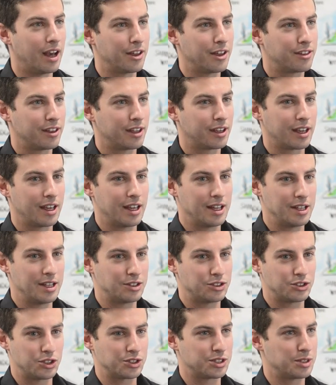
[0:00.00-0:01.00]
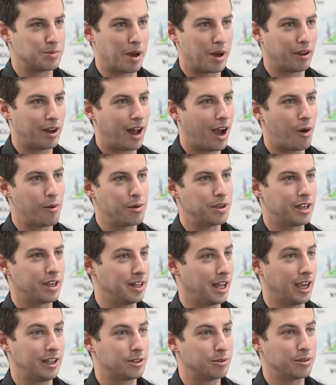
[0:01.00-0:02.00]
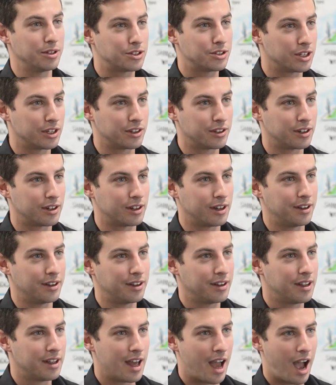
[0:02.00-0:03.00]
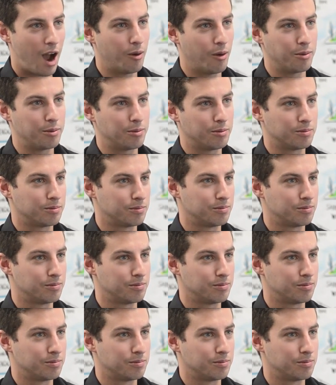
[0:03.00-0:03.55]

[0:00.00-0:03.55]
I think it's just about how we connect to each other and how